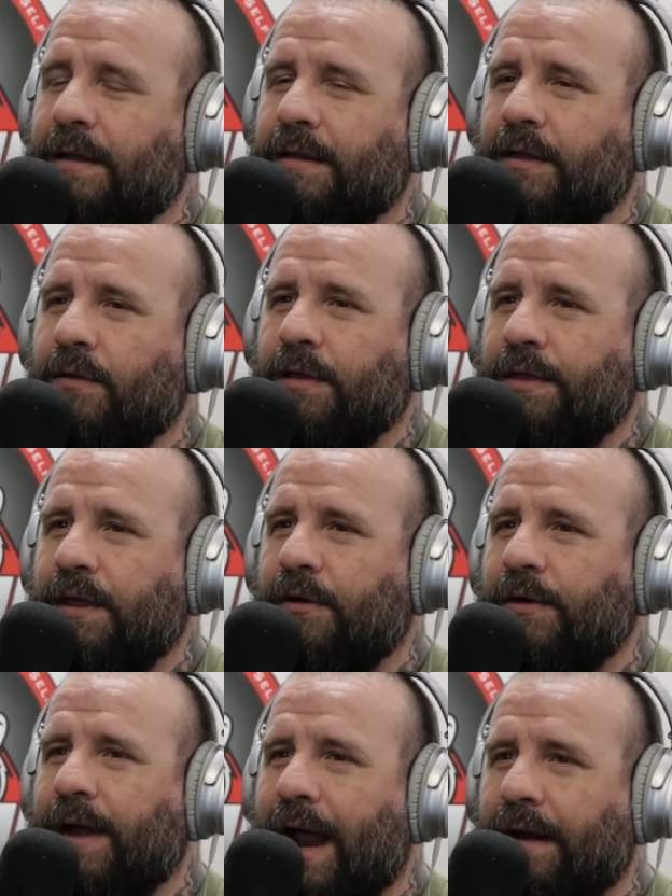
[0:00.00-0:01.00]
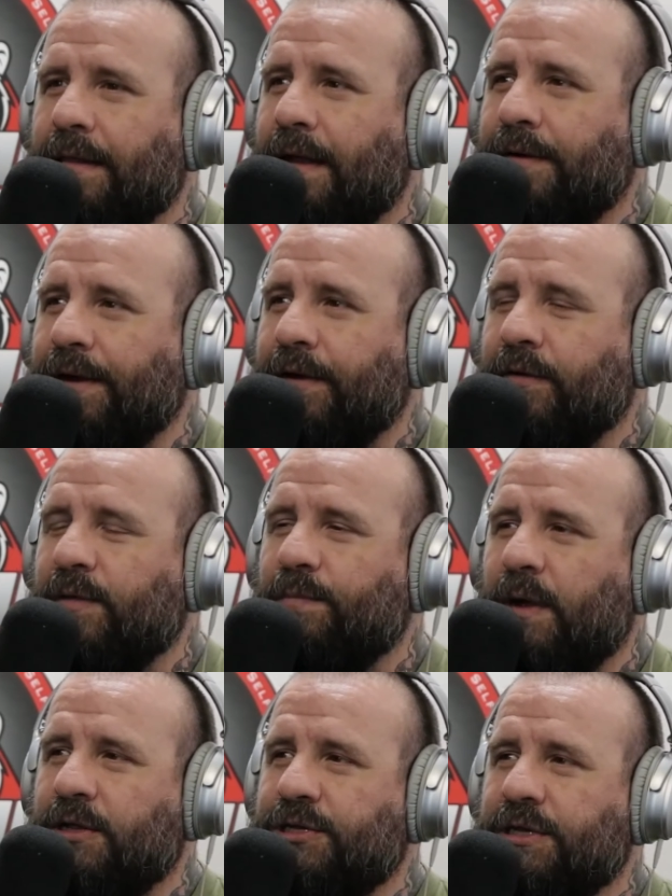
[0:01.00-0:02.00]
And the only thing you're not allowed to do is
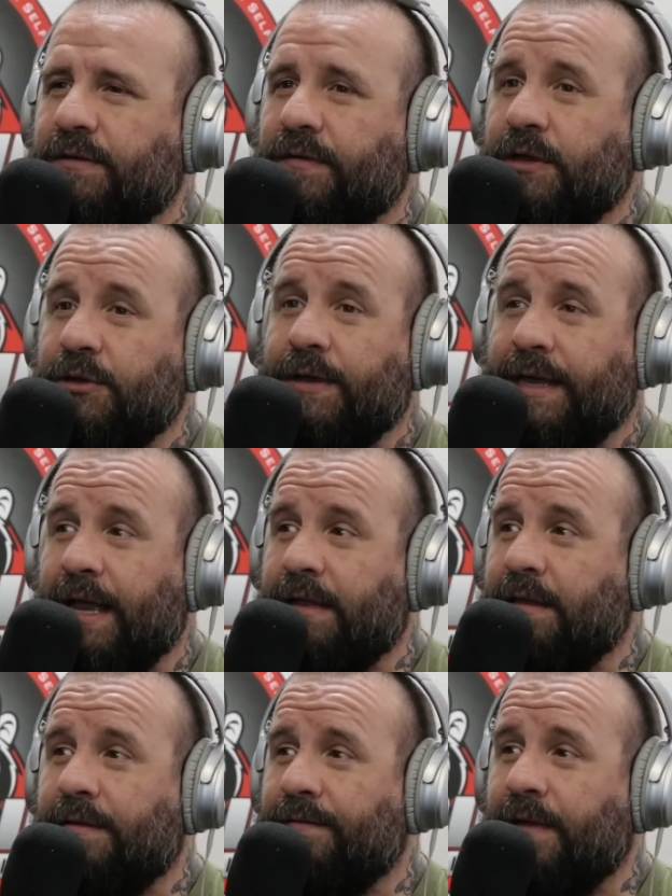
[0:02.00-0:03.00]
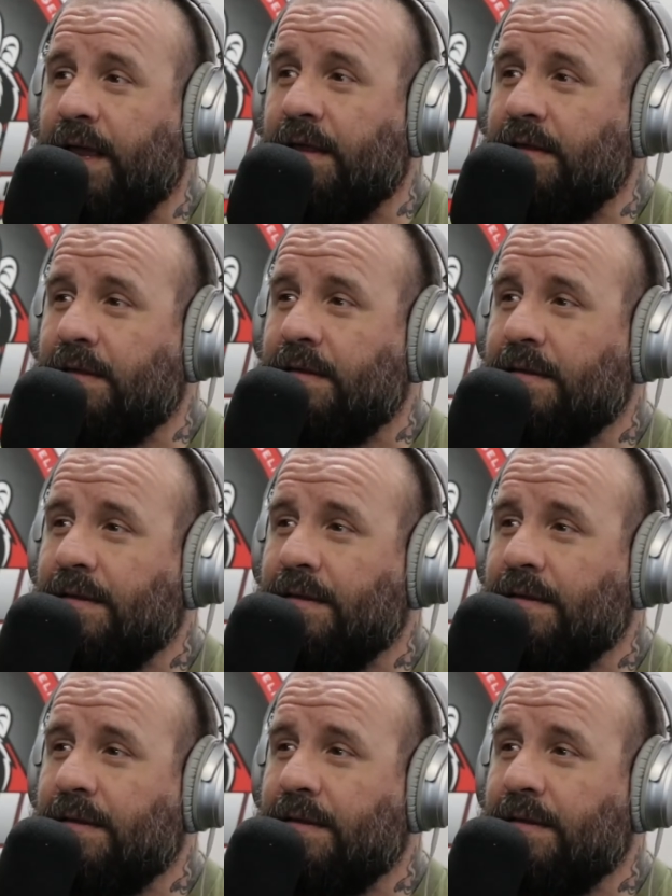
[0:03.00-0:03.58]
punch to the face. You can kick to the face.